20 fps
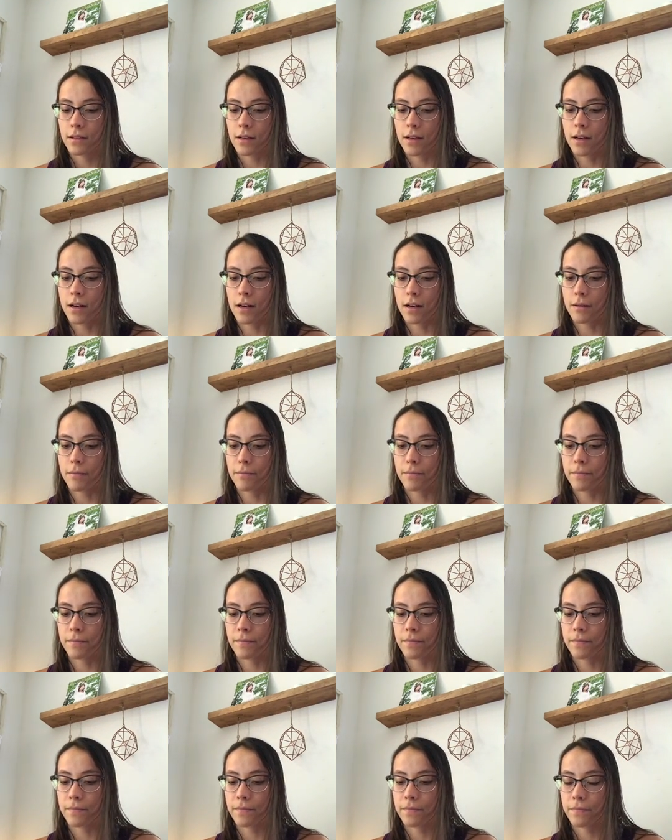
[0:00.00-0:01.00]
and
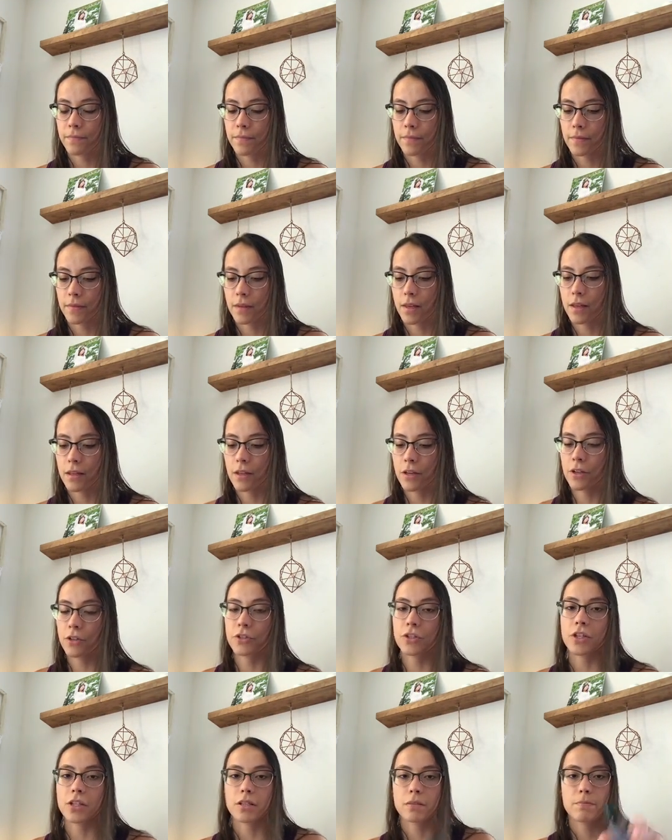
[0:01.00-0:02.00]
then
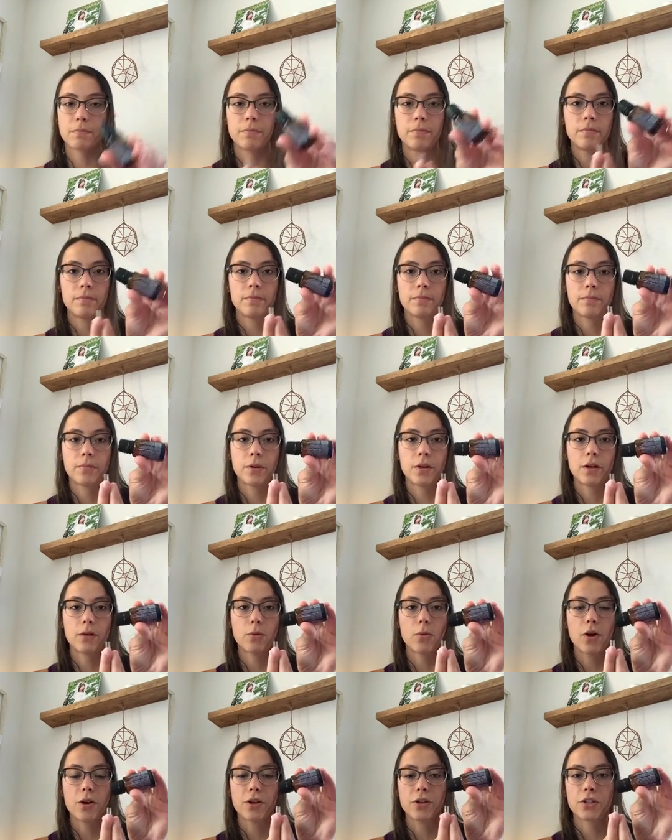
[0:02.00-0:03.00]
you'll just
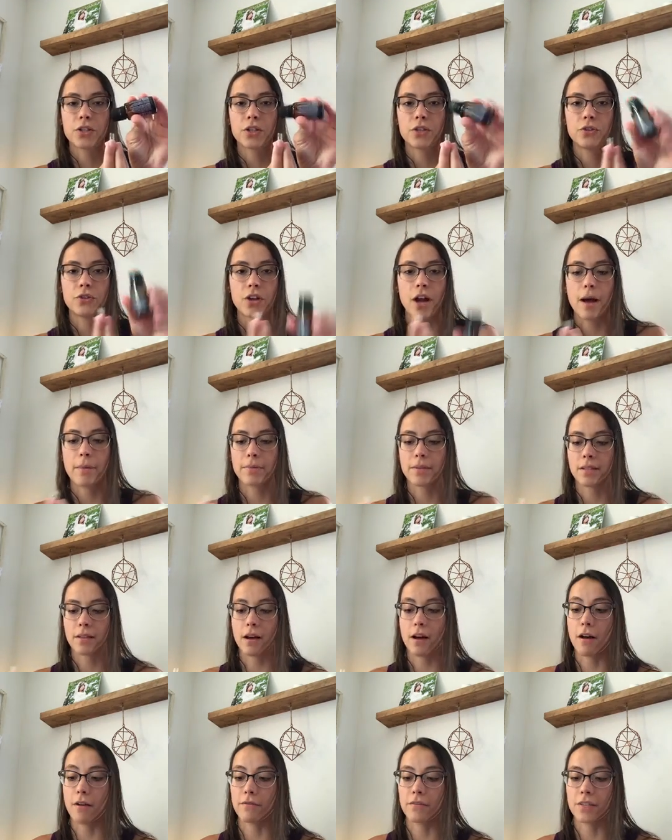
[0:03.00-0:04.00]
put 1 or 2 drops
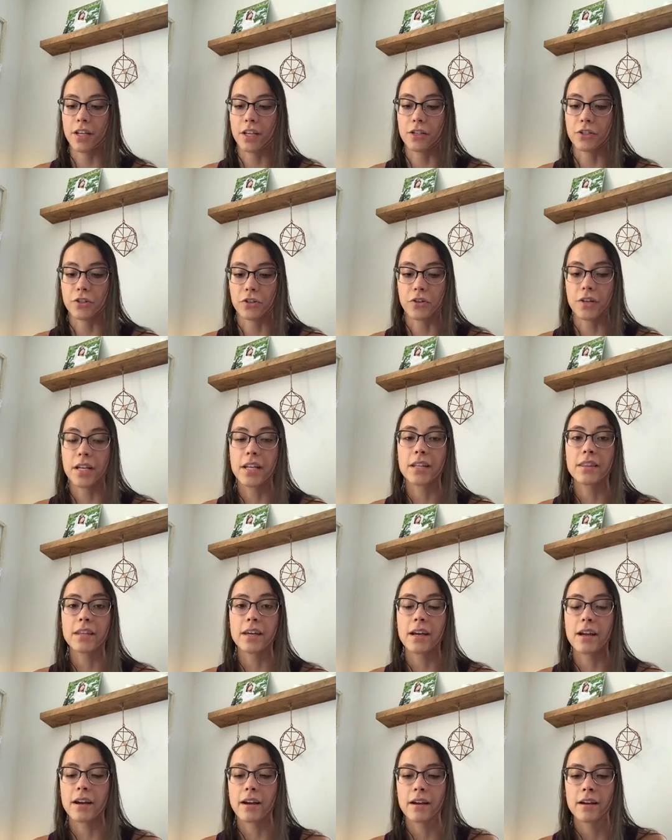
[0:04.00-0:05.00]
of tangerine in
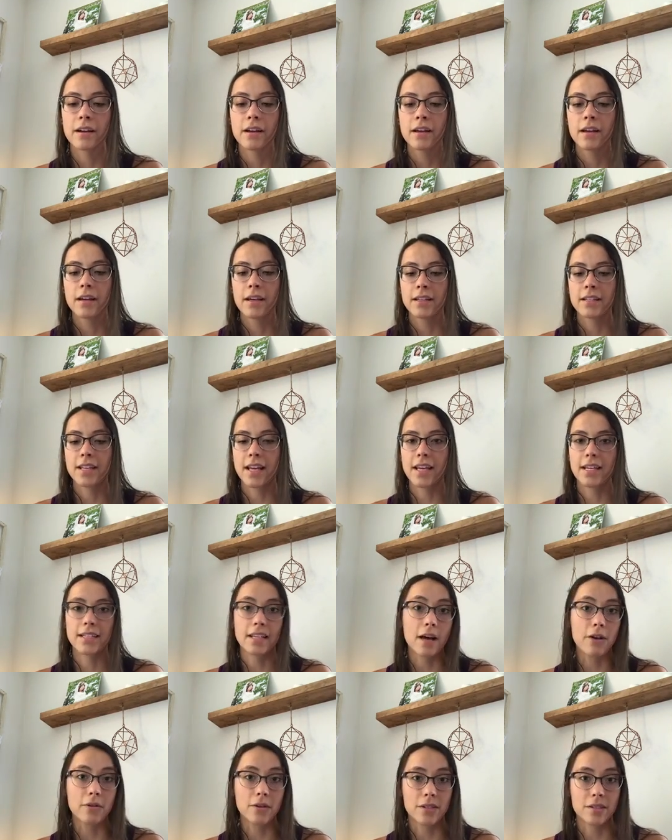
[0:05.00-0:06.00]
there, take it
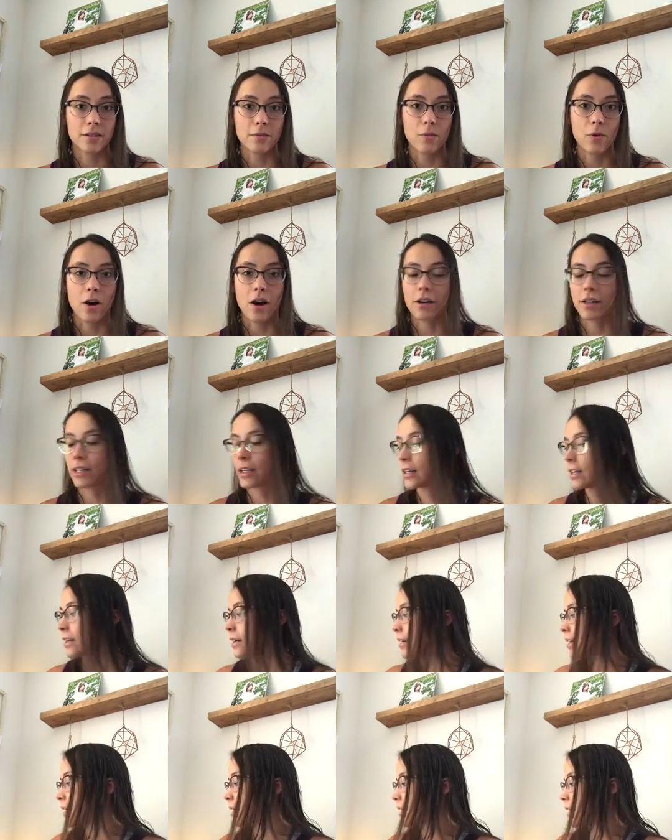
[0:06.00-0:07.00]
down with some water.
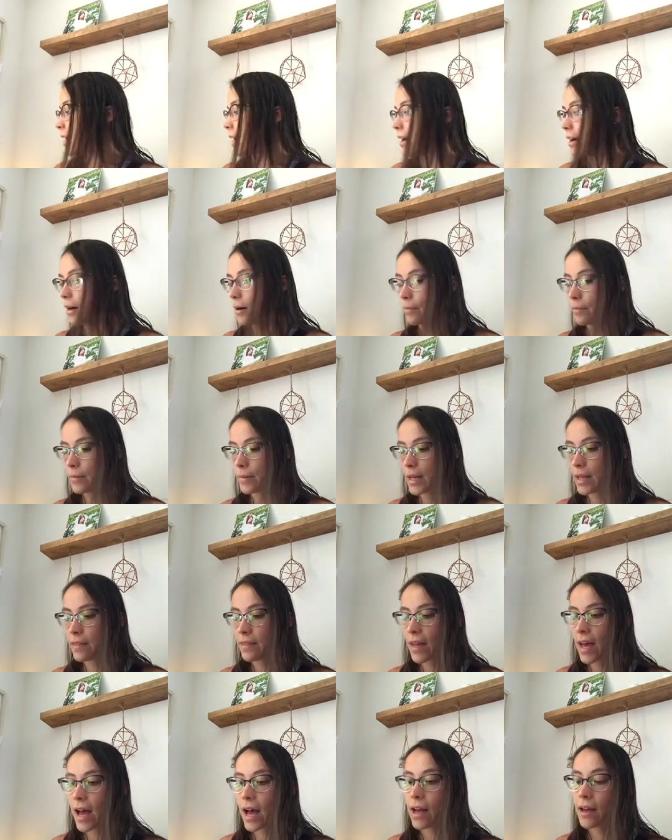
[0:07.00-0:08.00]

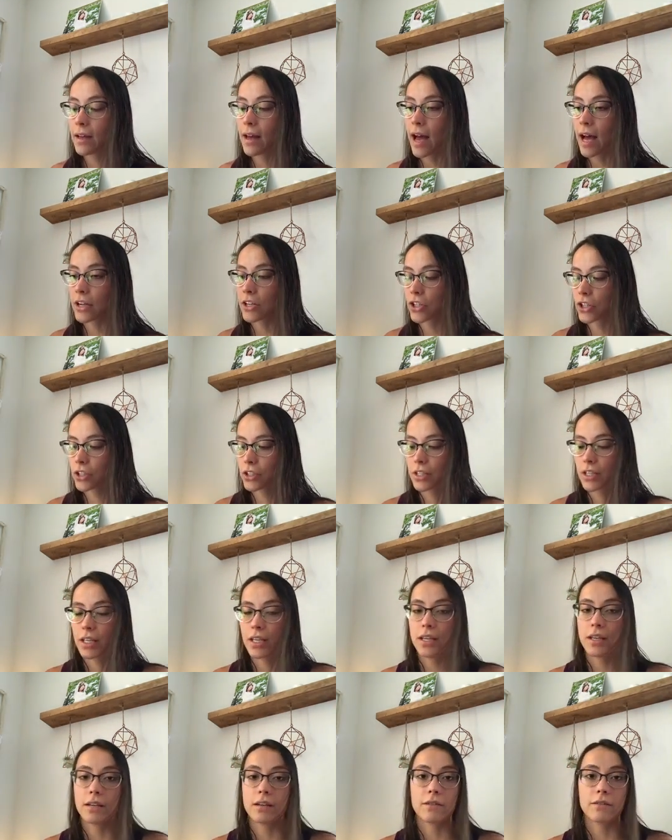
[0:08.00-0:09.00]
And that
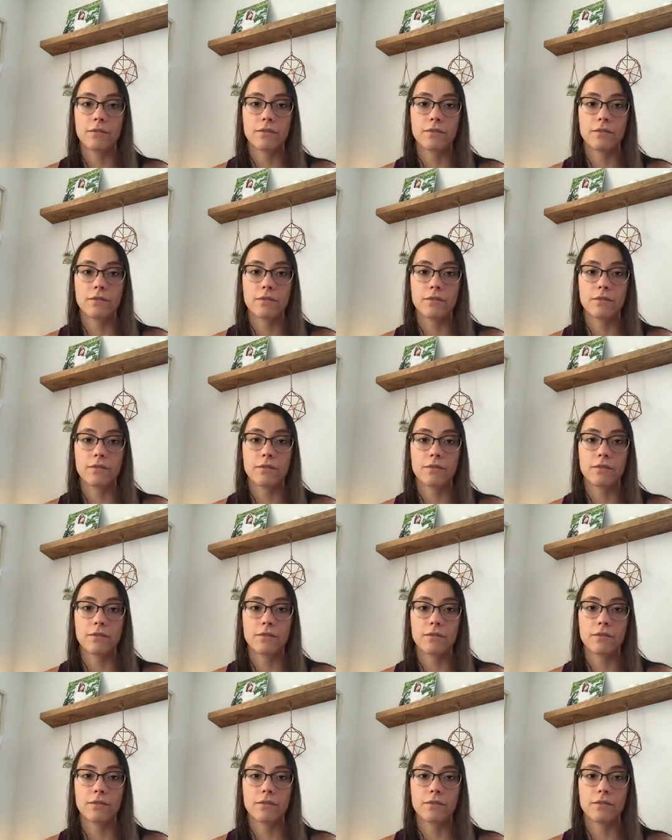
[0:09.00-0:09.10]
actually,